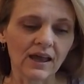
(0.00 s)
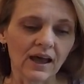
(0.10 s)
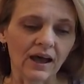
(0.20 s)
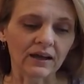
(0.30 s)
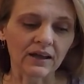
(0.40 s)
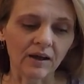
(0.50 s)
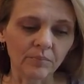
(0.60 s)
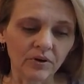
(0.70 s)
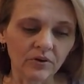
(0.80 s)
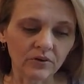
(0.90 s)
A
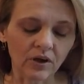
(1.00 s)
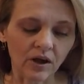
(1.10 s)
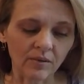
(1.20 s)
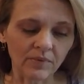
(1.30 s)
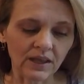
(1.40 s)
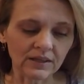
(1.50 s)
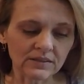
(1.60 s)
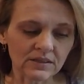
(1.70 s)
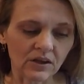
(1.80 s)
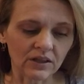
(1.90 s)
couple
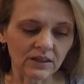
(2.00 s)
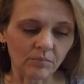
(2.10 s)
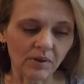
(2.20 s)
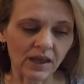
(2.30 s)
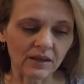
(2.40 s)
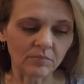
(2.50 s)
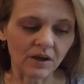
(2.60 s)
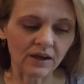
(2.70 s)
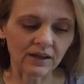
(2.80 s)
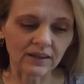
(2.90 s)
comments on the pen
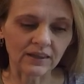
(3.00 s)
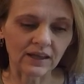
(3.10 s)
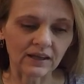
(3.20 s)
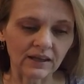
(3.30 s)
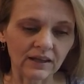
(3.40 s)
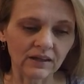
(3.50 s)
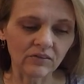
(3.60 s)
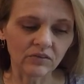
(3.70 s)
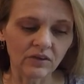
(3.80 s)
pocket that if